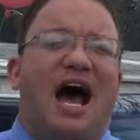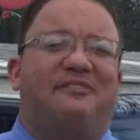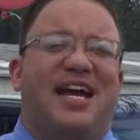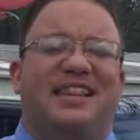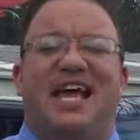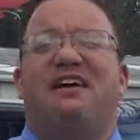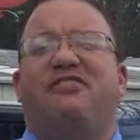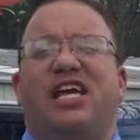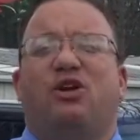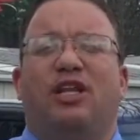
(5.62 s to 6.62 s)
I've got that
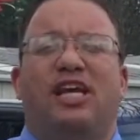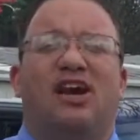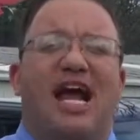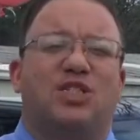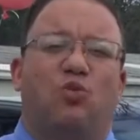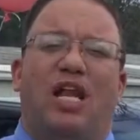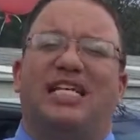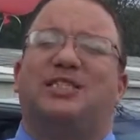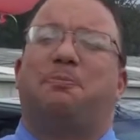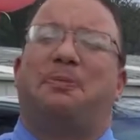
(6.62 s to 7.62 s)
vehicle here as
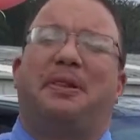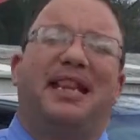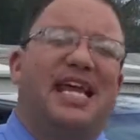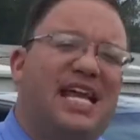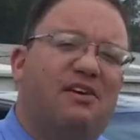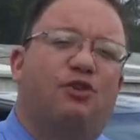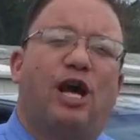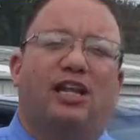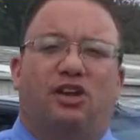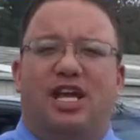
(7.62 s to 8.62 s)
well as plenty of
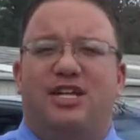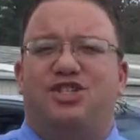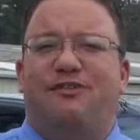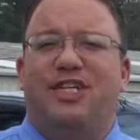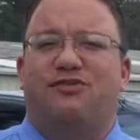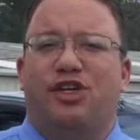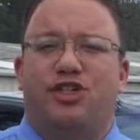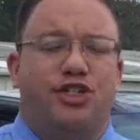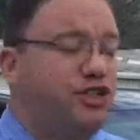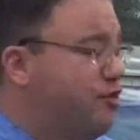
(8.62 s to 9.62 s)
great little SUVs for you
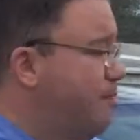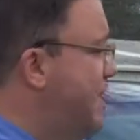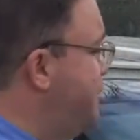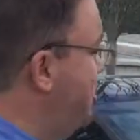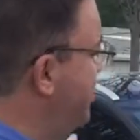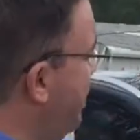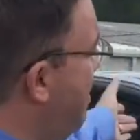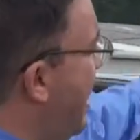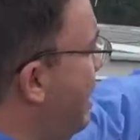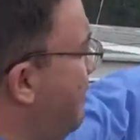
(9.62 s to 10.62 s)
to choose from, as you can see
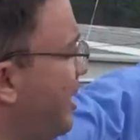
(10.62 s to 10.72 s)
behind